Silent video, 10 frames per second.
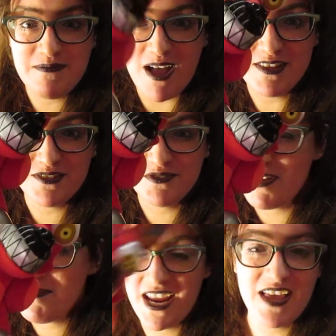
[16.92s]
monsters
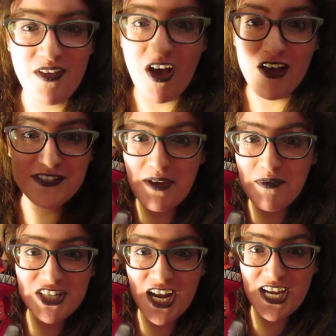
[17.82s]
roaming in the halls, I
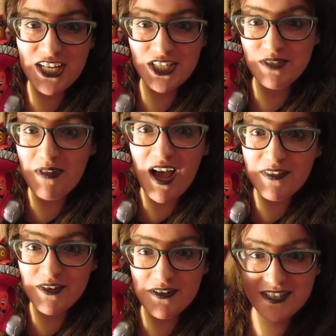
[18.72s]
wish I could just block
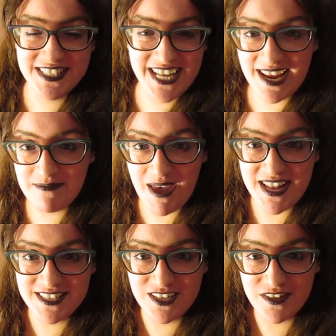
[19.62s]
the doors and stay in bed
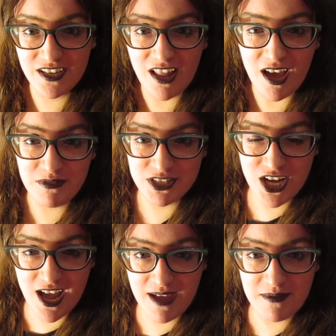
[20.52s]
until the clock will
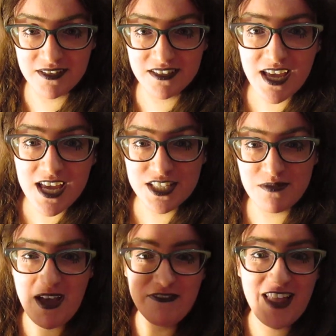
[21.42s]
chime so
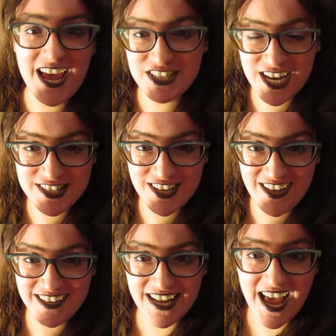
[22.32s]
my flashlight's
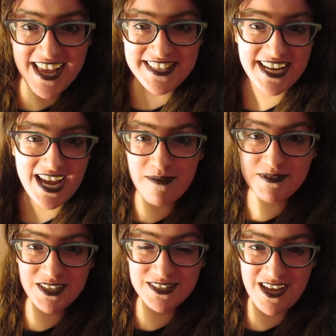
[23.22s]
on. I stay up
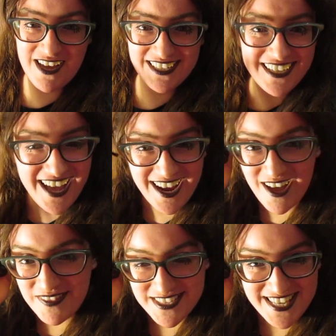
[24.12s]
till dawn. I
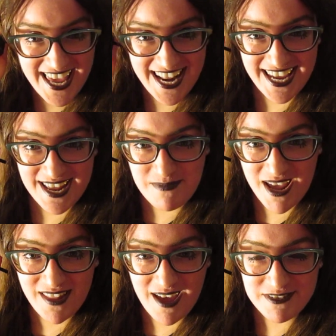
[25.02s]
got this headache and my
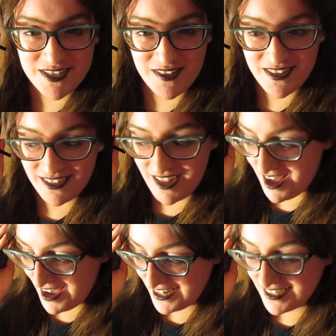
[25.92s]
life's on the
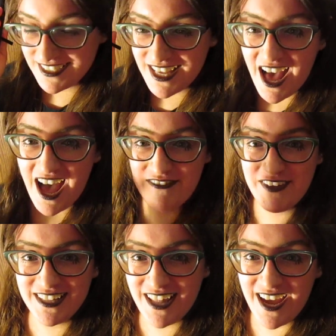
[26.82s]
line. I
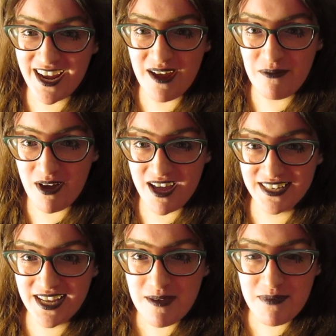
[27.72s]
felt like I won,
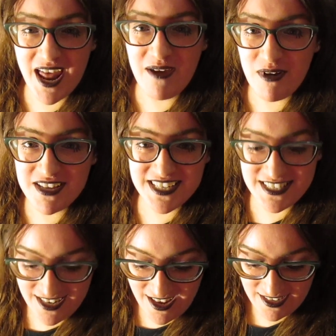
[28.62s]
but I wasn't
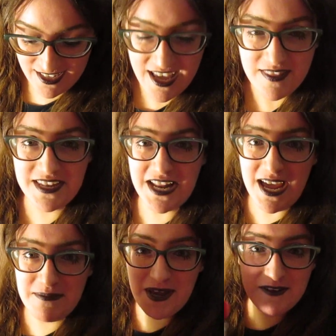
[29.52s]
done. The
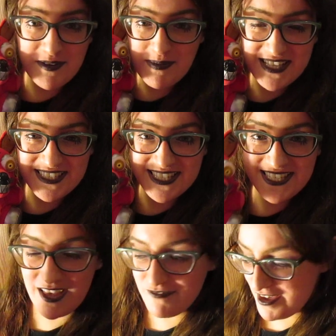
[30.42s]
nightmare repeats
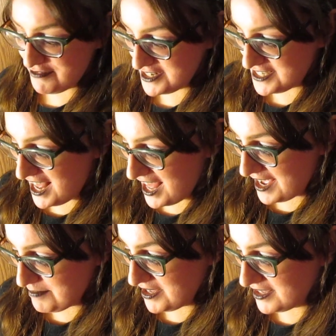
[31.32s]
itself every time.